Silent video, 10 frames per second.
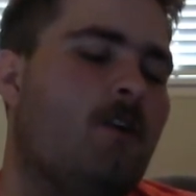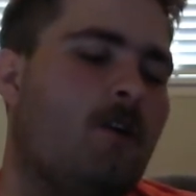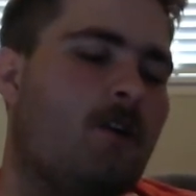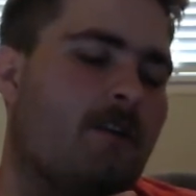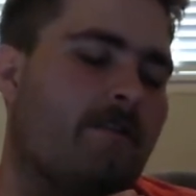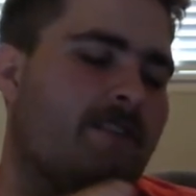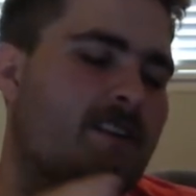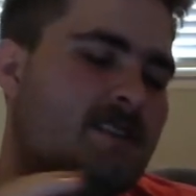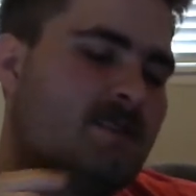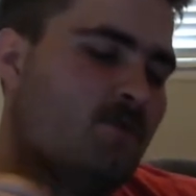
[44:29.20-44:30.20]
or if
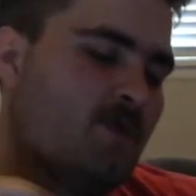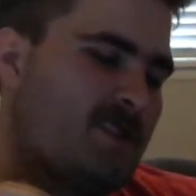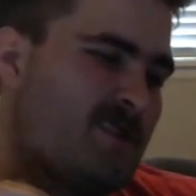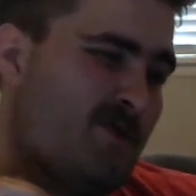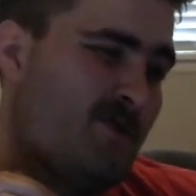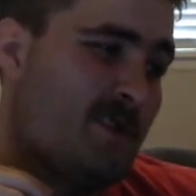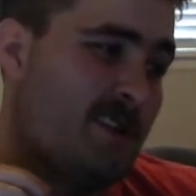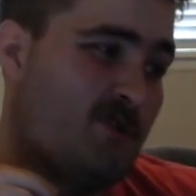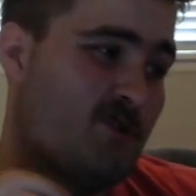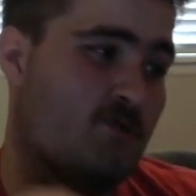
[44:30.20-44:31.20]
it's more so
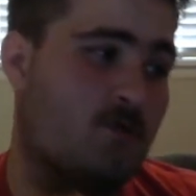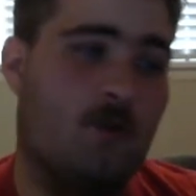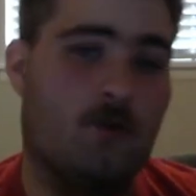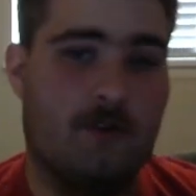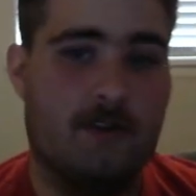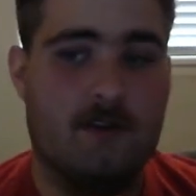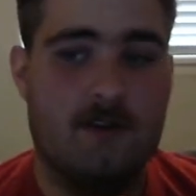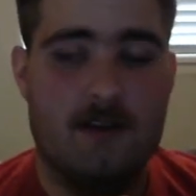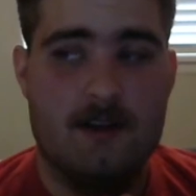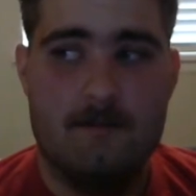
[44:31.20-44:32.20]
controlled?
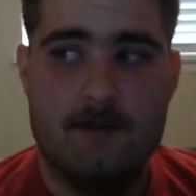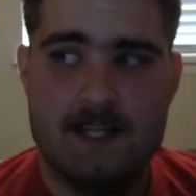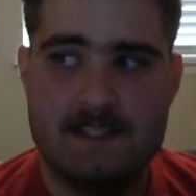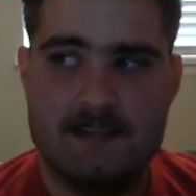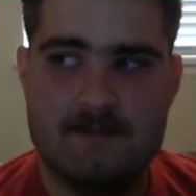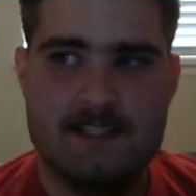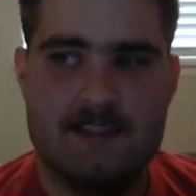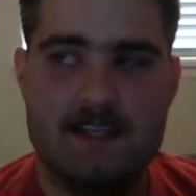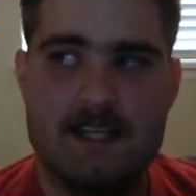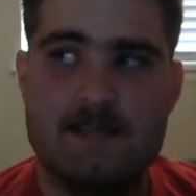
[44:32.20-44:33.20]
Because here's the
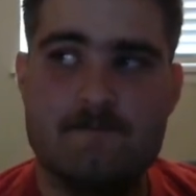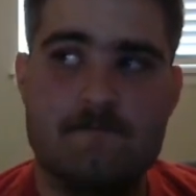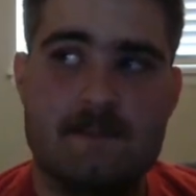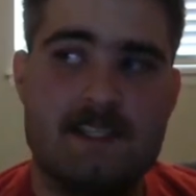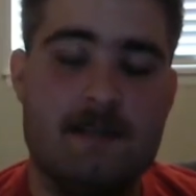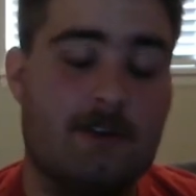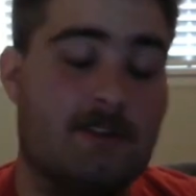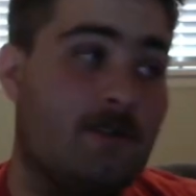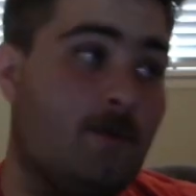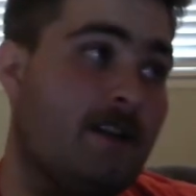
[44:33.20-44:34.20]
thing, similar
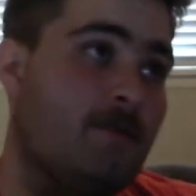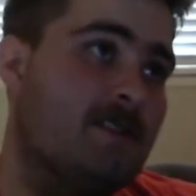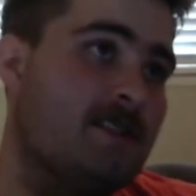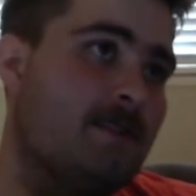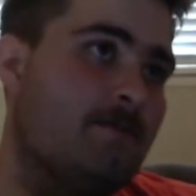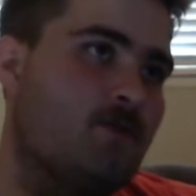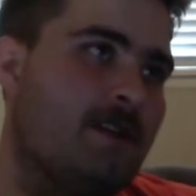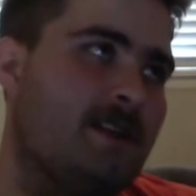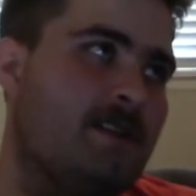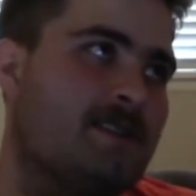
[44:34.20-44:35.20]
to what you would see
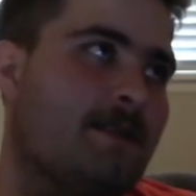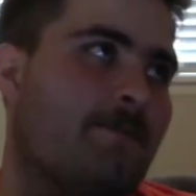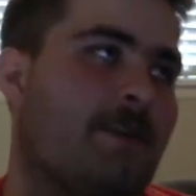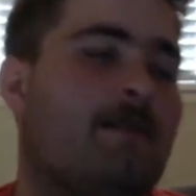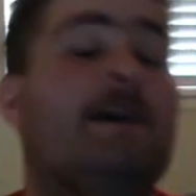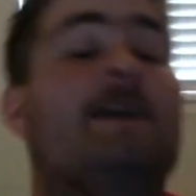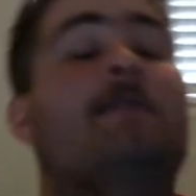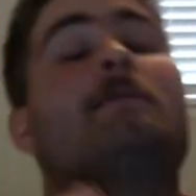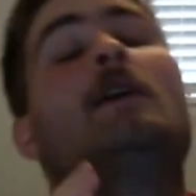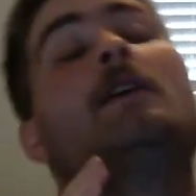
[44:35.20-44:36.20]
between something like
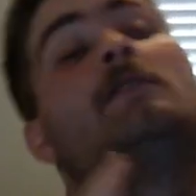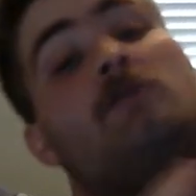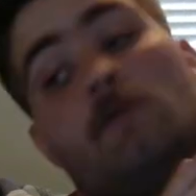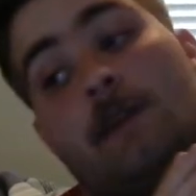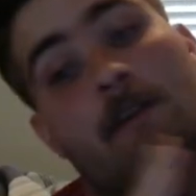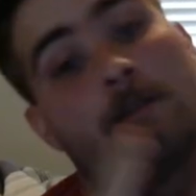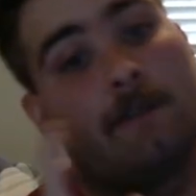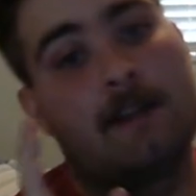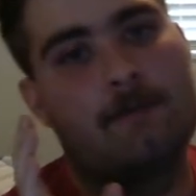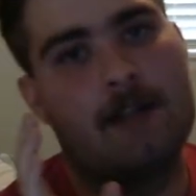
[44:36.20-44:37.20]
a 2D and
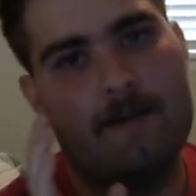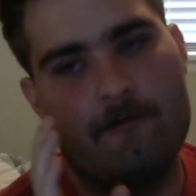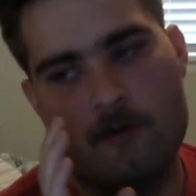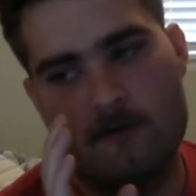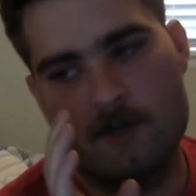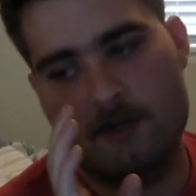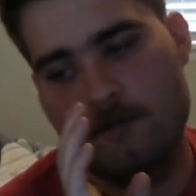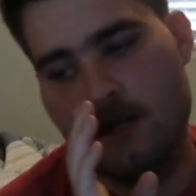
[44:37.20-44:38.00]
3D platformer,